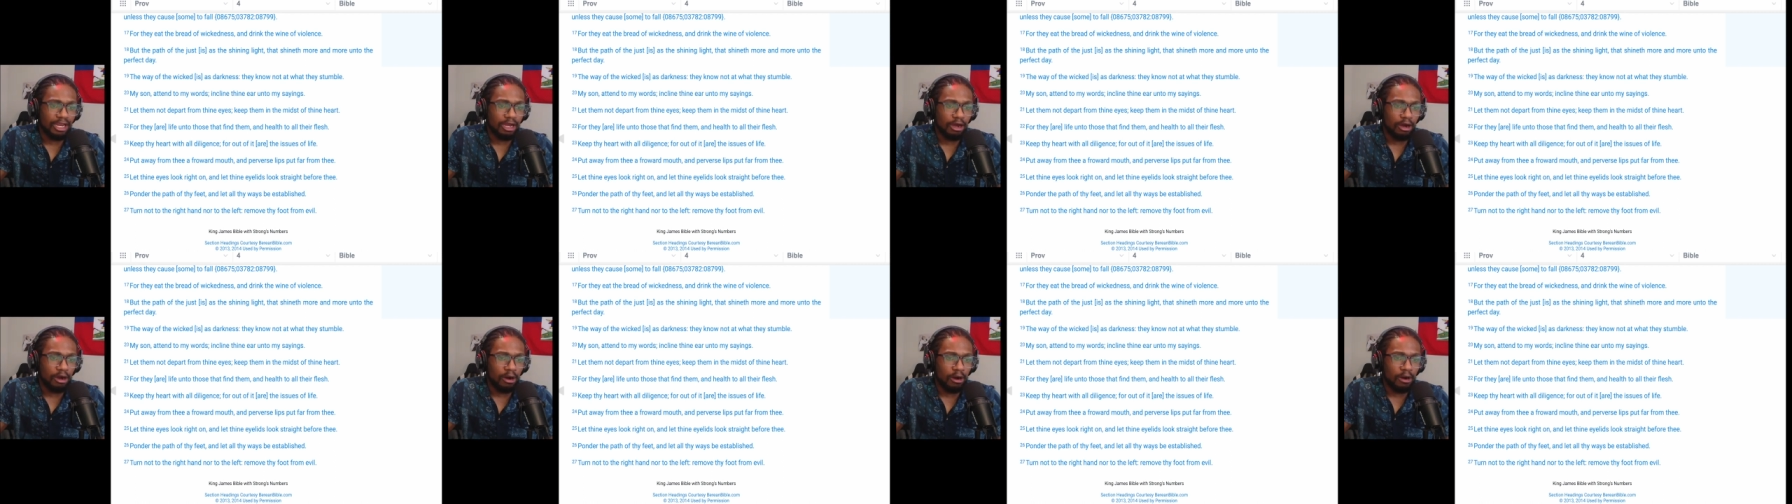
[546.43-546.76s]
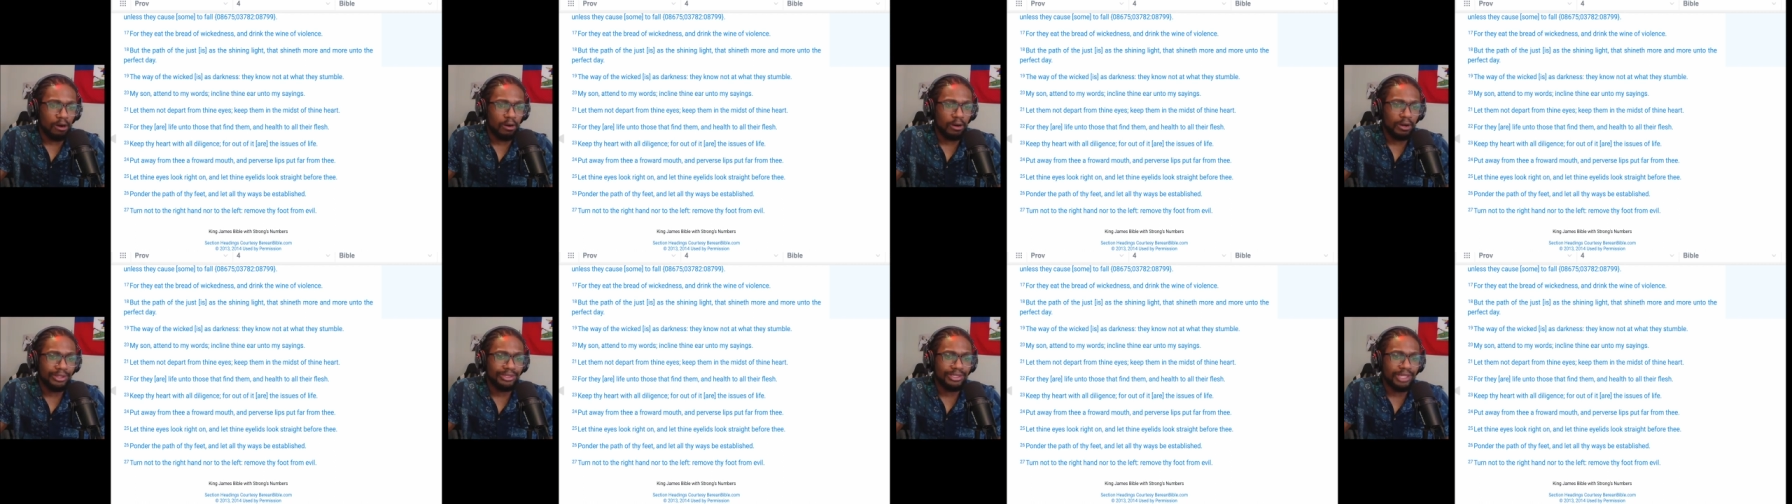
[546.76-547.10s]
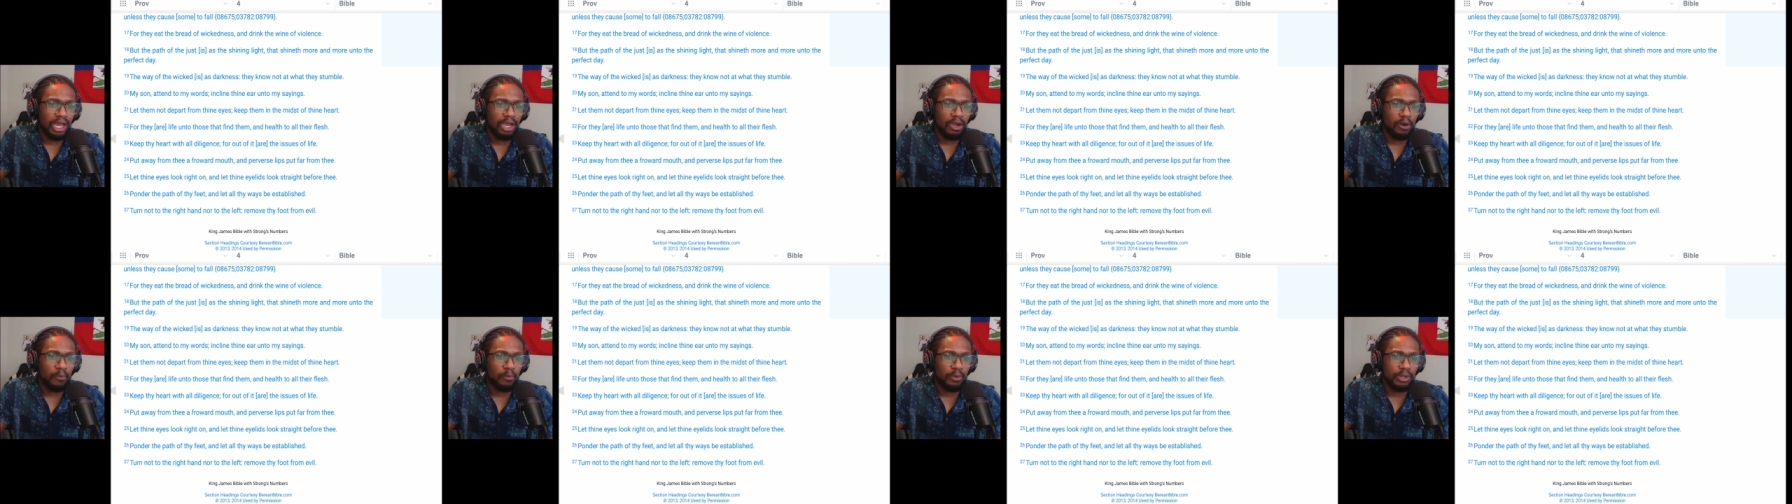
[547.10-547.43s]
all thy
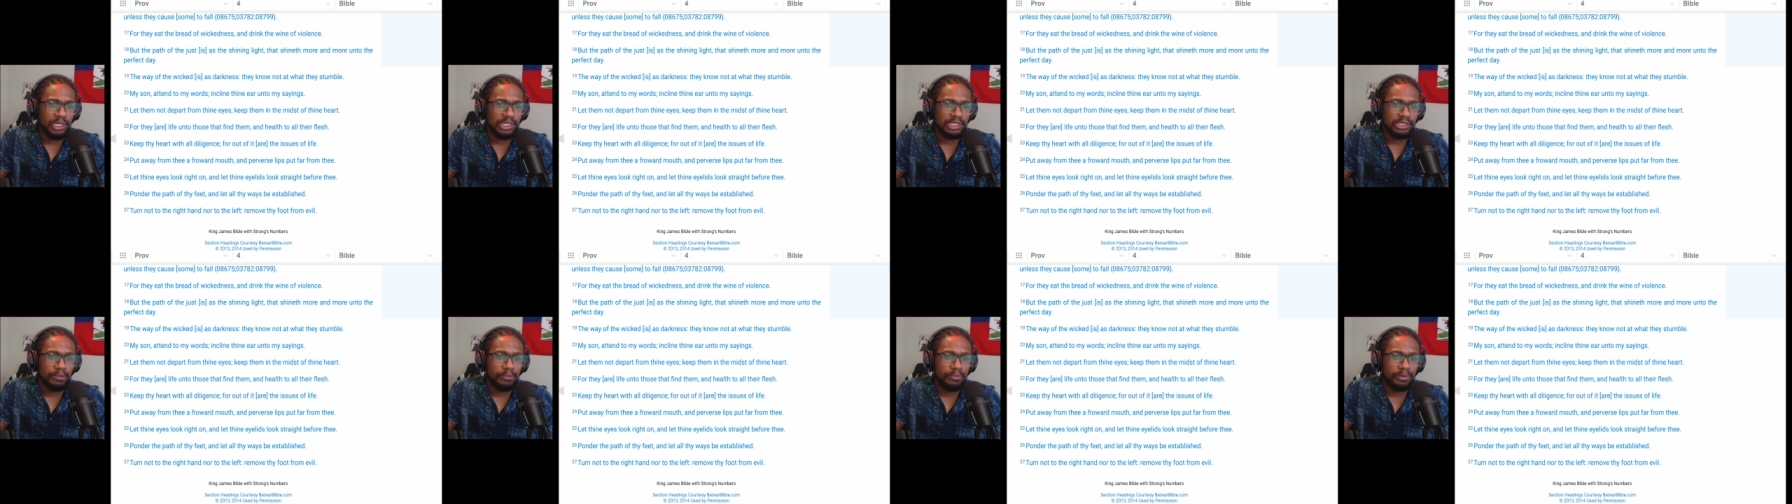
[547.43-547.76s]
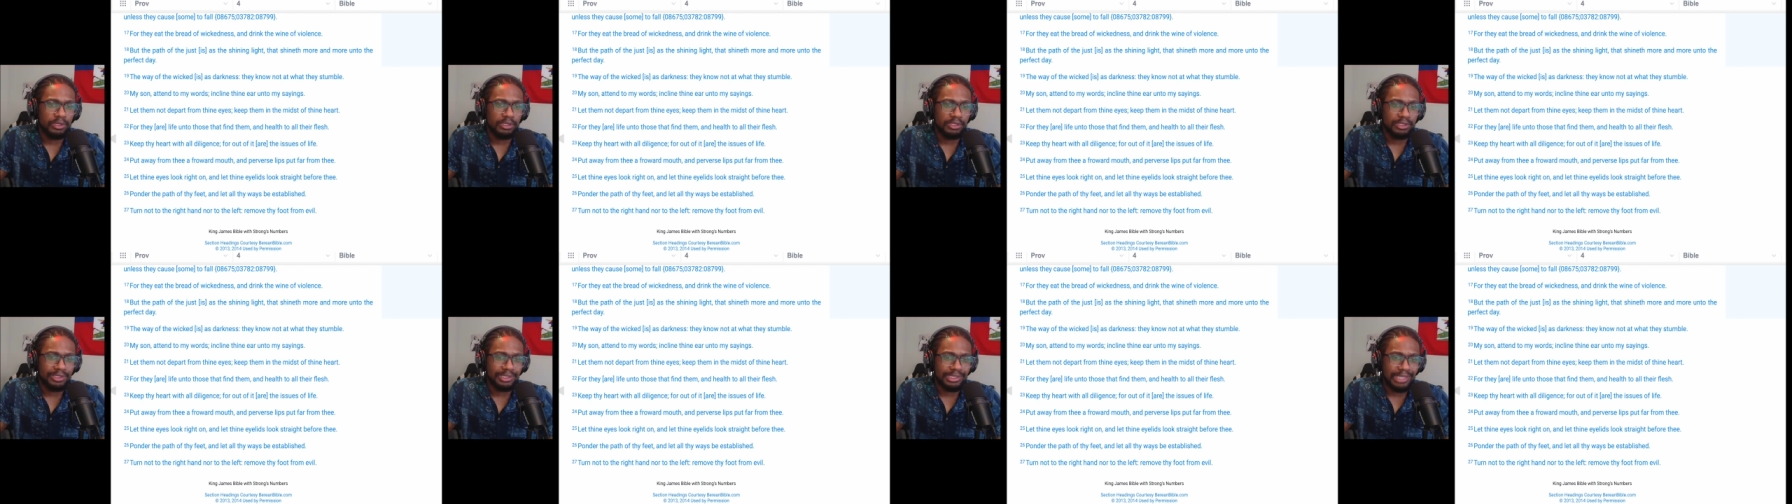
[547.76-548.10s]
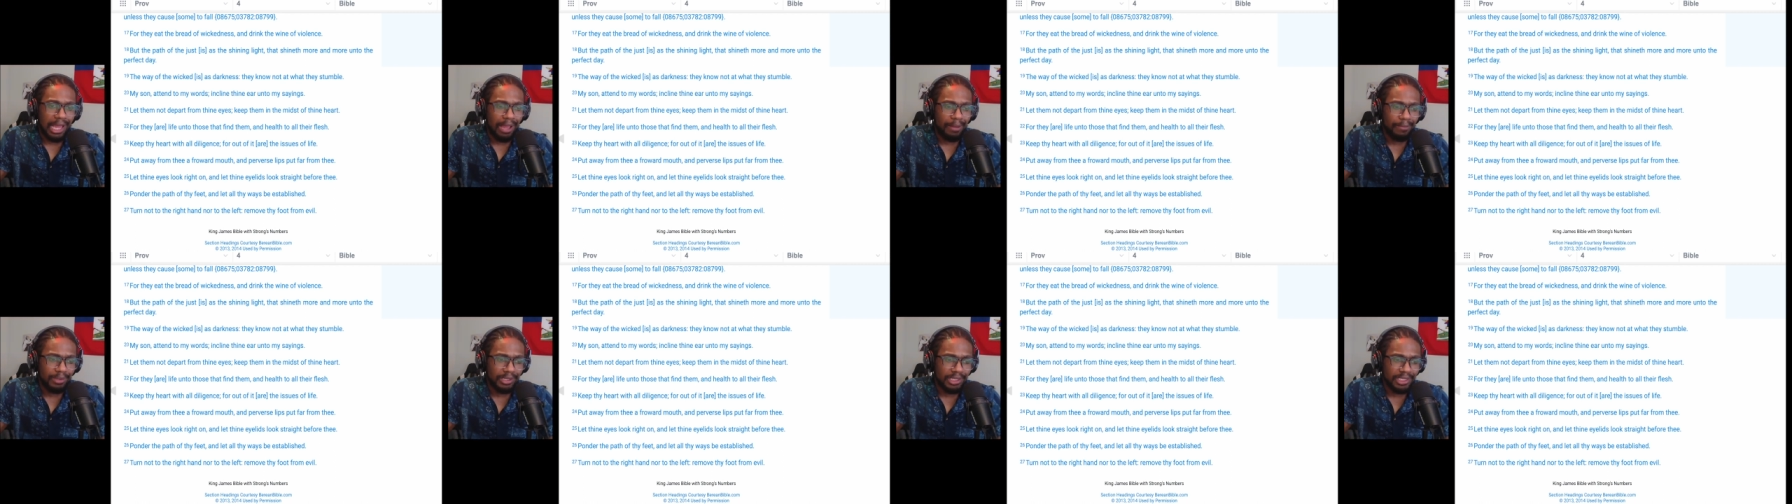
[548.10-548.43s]
ways be
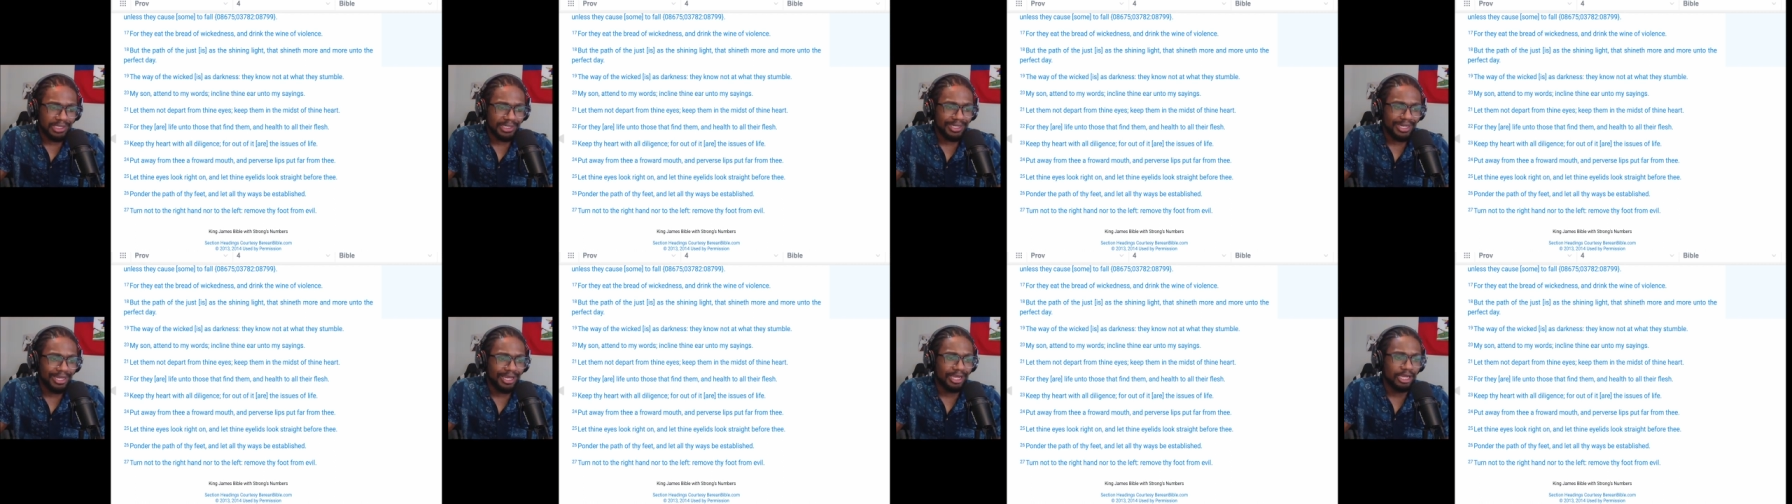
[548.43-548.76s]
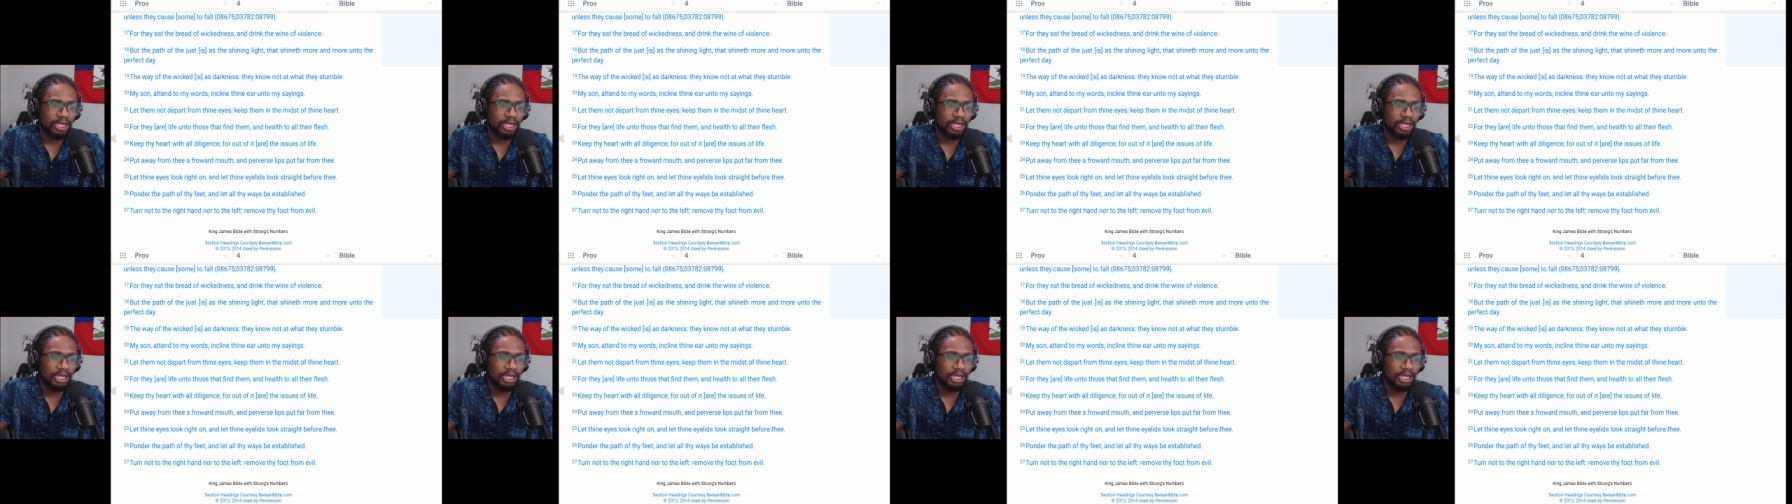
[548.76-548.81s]
established.